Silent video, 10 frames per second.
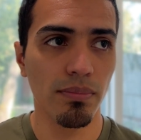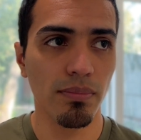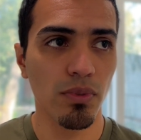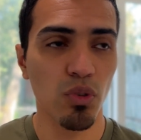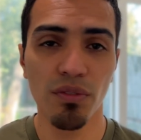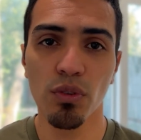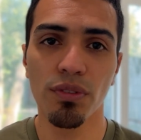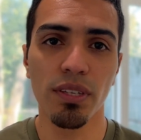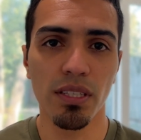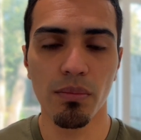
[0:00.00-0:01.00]
trivial
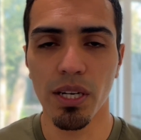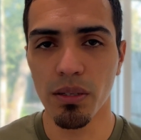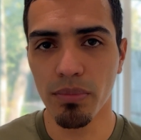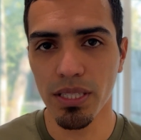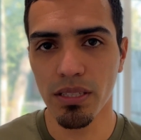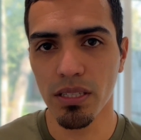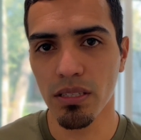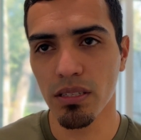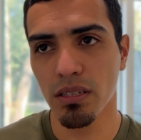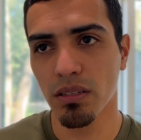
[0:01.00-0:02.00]
things about your
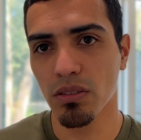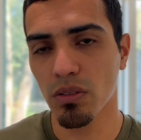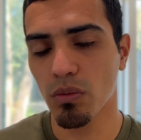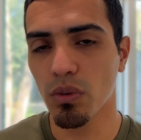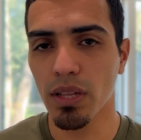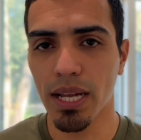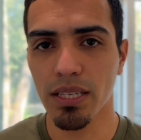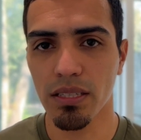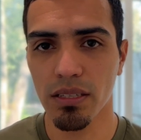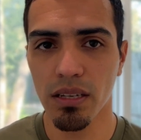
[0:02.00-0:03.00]
business. So we'll
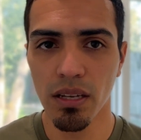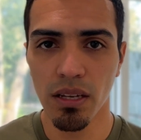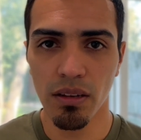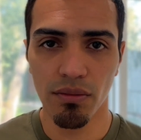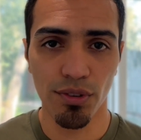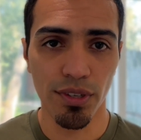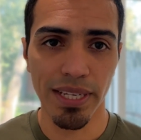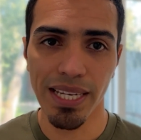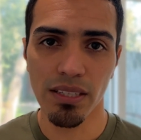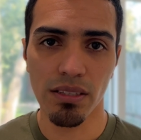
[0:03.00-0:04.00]
ask for your
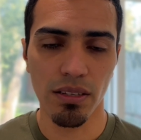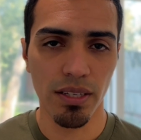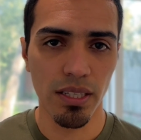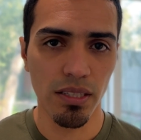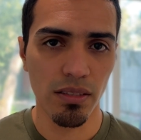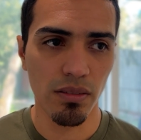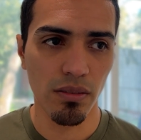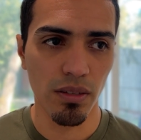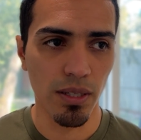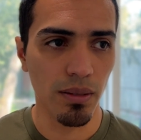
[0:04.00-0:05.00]
case studies,
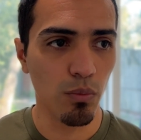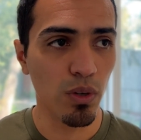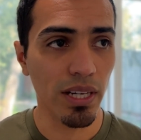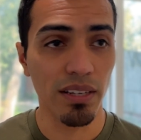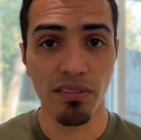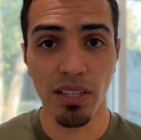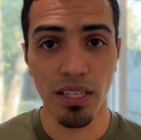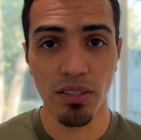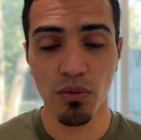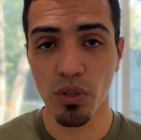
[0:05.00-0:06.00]
what kind of
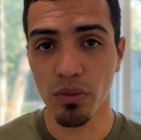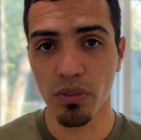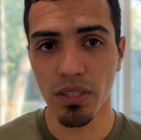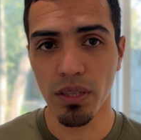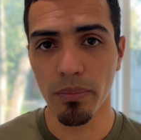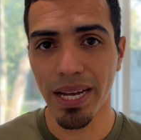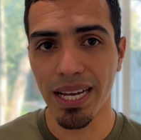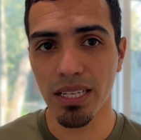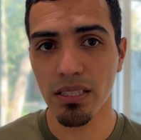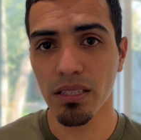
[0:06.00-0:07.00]
clients you've worked with in the
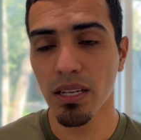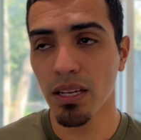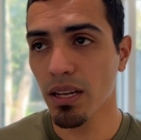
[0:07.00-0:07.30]
past,